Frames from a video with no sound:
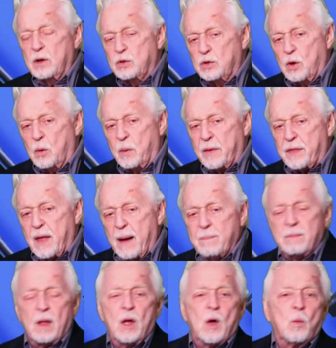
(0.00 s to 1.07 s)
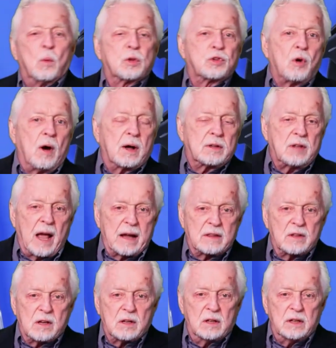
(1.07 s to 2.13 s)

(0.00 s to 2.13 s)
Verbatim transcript: do with them? We'll talk technical